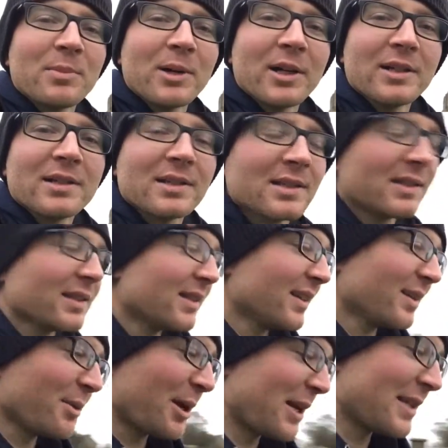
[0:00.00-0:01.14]
But
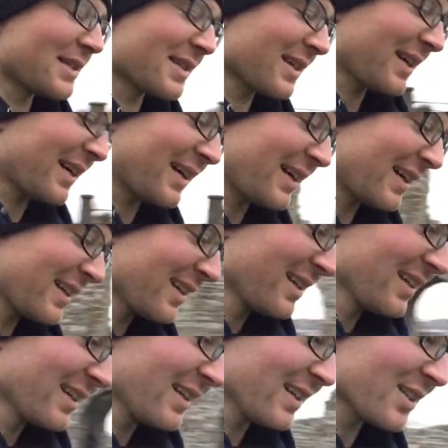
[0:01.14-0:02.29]
anyways,
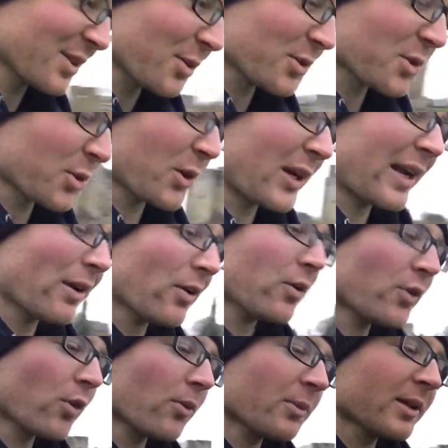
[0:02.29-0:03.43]
it's a cool story, and I don't
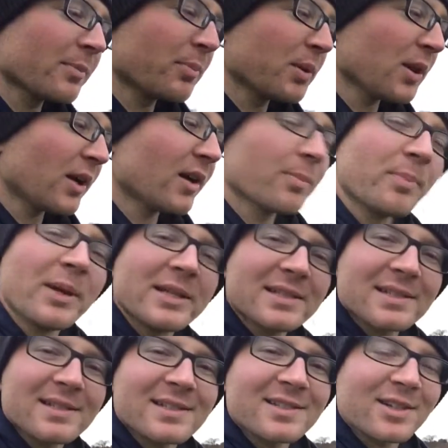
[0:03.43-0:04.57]
normally plug
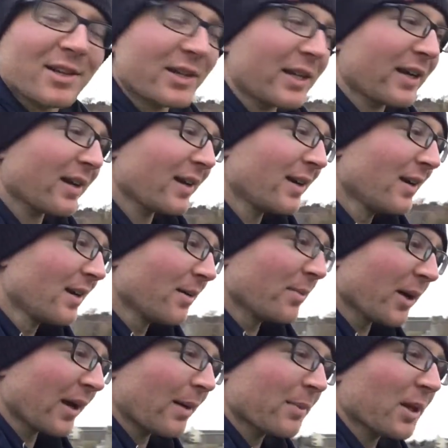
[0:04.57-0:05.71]
businesses on here,
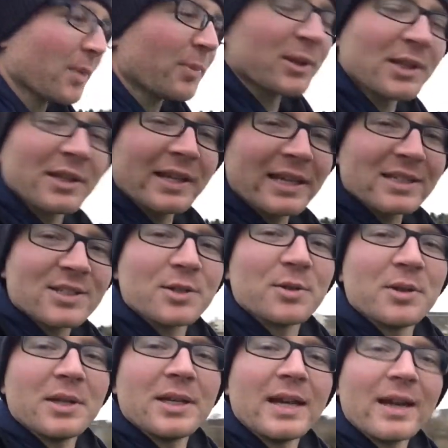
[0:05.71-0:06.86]
but I'm gonna put the link to
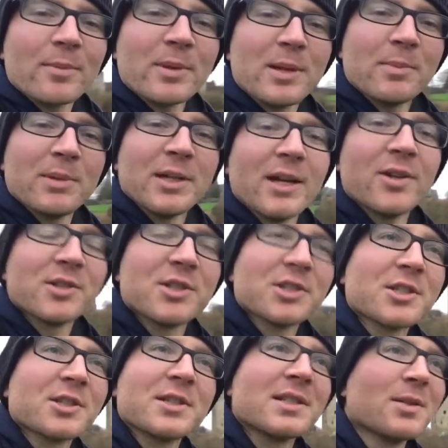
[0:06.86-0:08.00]
the Airbnb host
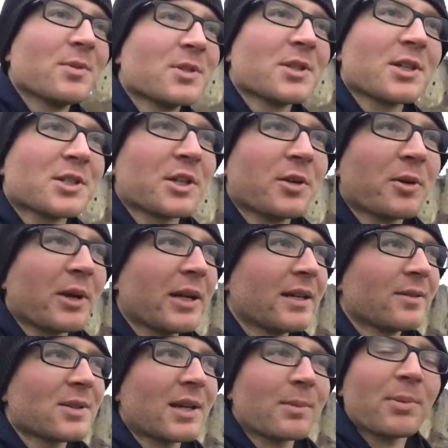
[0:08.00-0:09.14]
just because he was such a great,
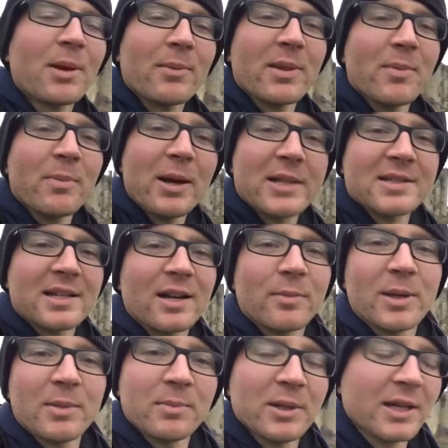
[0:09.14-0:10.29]
it was like probably the best
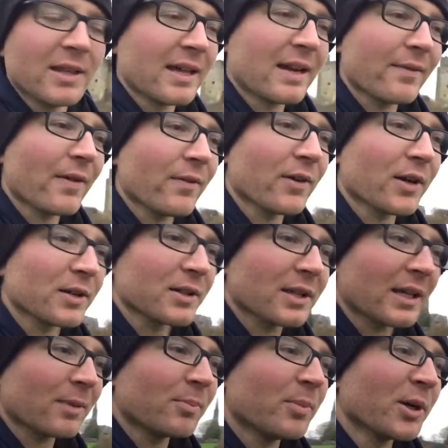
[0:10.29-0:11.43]
Airbnb that I've ever
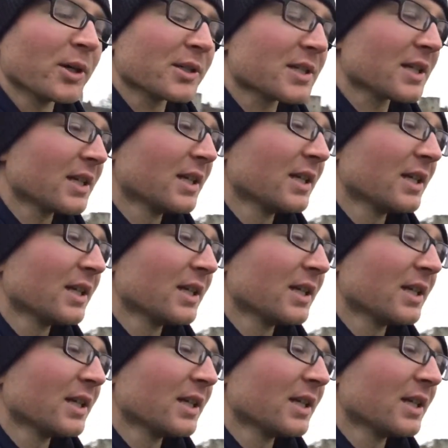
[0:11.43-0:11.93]
like booked.